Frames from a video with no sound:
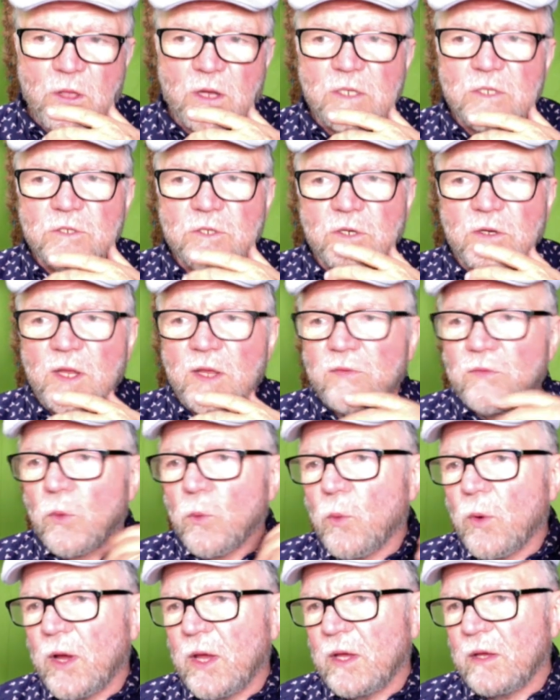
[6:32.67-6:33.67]
Geneva
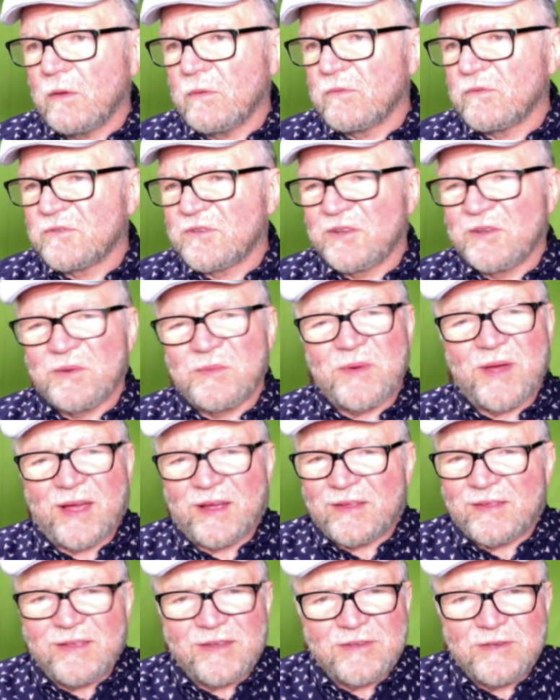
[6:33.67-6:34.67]
waves on the back.
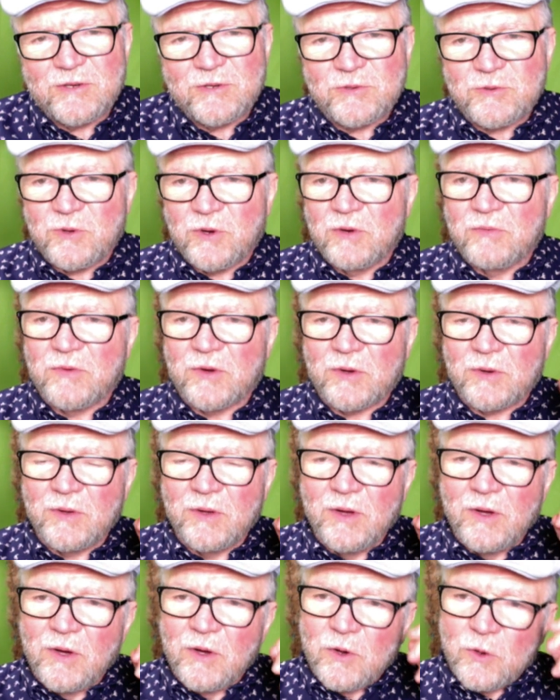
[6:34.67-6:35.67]
That's just sort of a
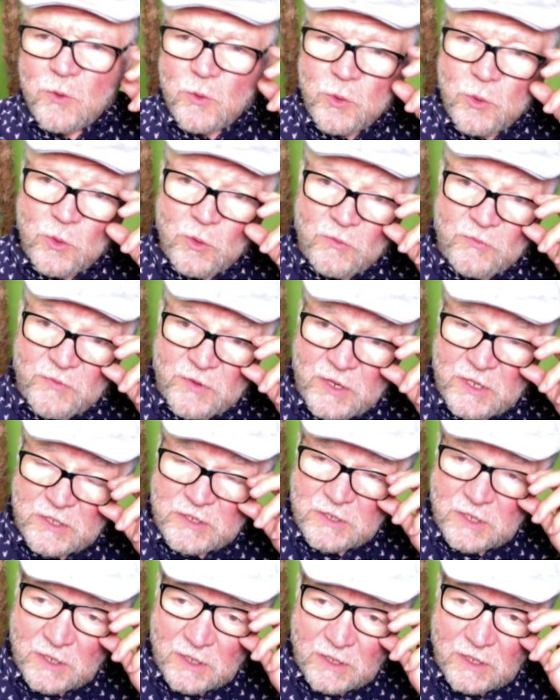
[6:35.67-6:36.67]
cool
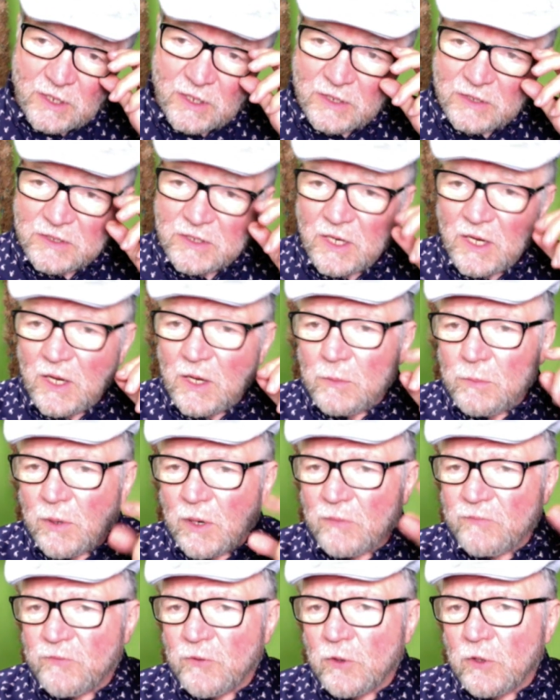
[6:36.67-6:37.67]
finishing touch. But
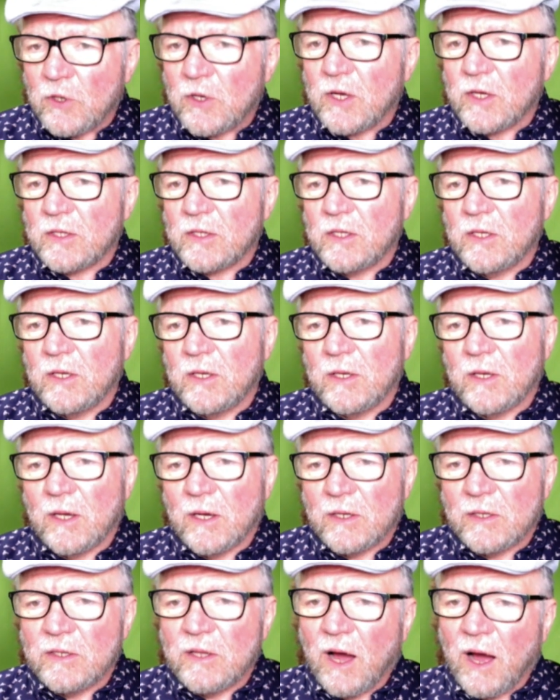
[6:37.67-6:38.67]
if you look at
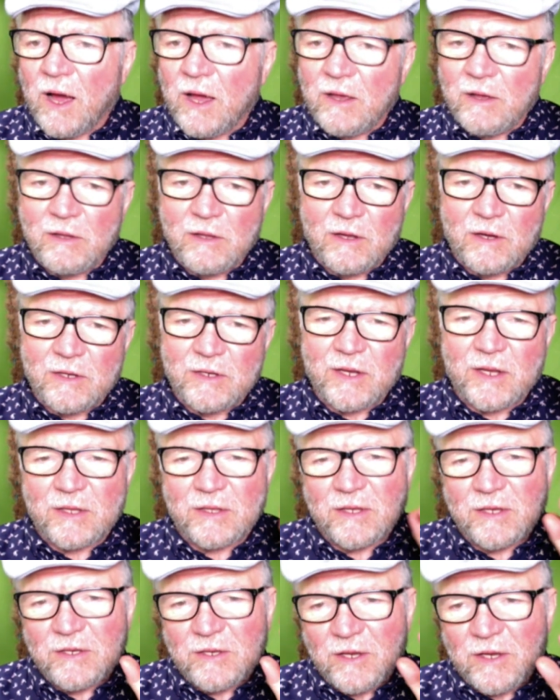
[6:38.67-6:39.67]
the dial on that
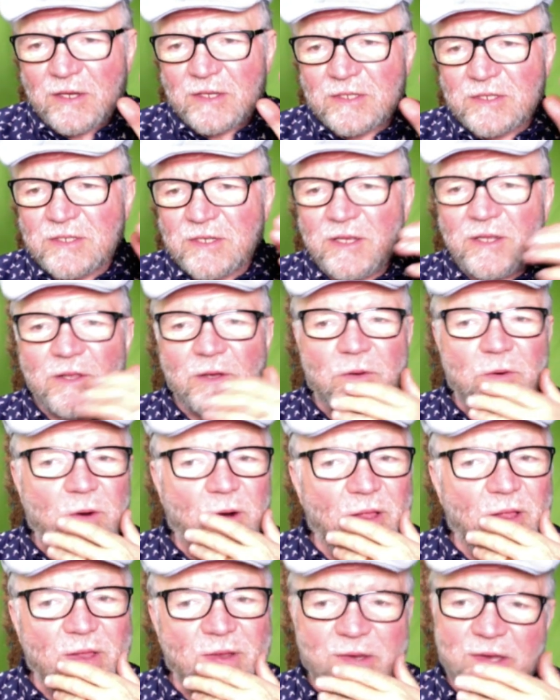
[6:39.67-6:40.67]
thing, you can see the
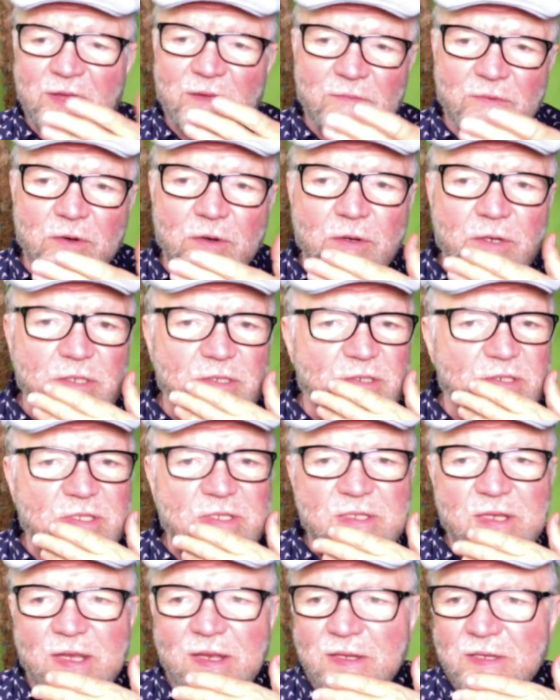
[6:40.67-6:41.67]
quality, even though it's a
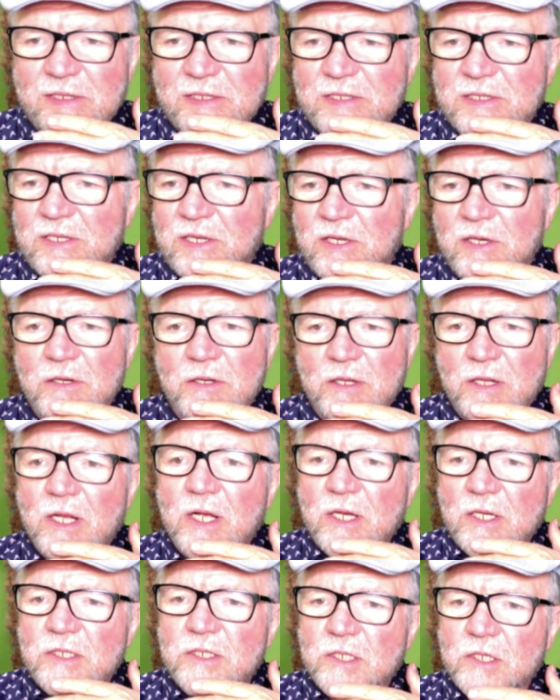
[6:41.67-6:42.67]
stainless steel.
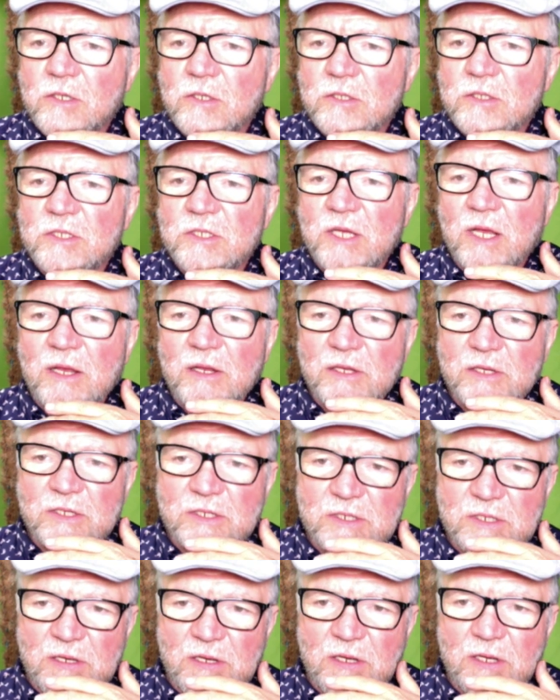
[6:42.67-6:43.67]
It's good stainless
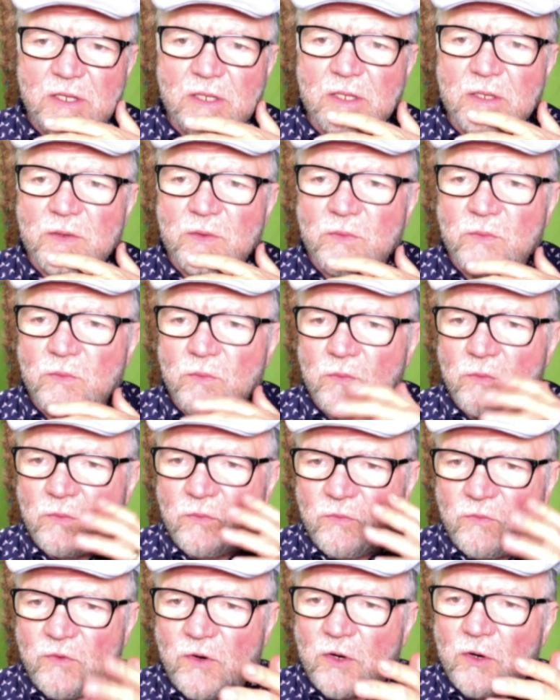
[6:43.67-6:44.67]
steel and
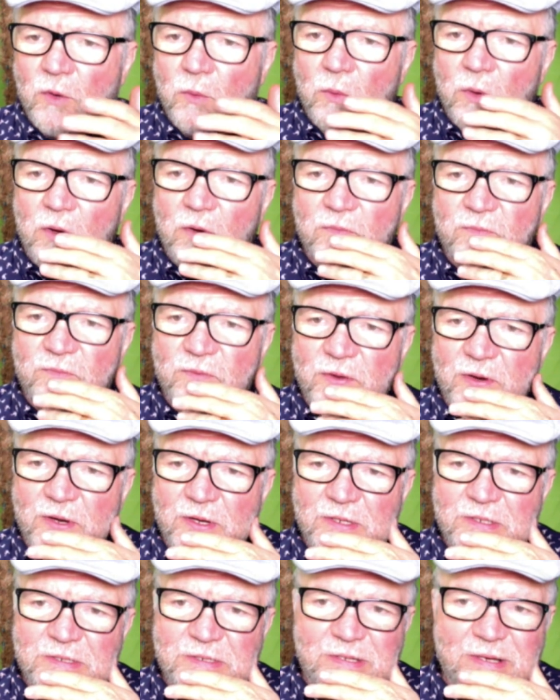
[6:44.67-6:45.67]
very well
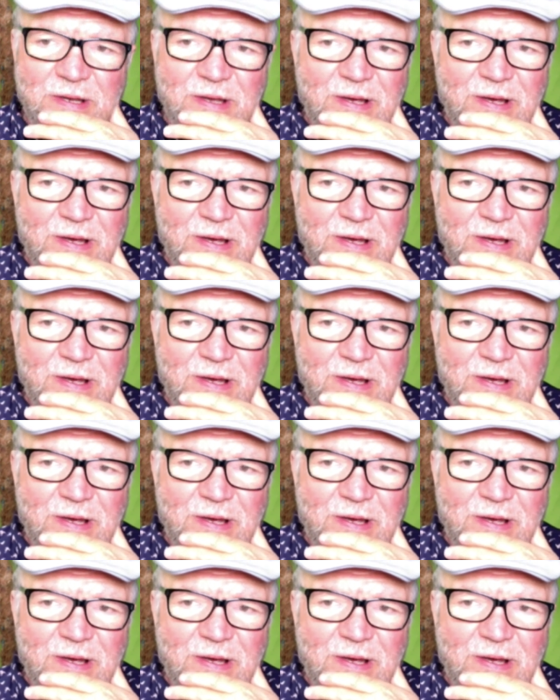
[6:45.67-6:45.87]
finished.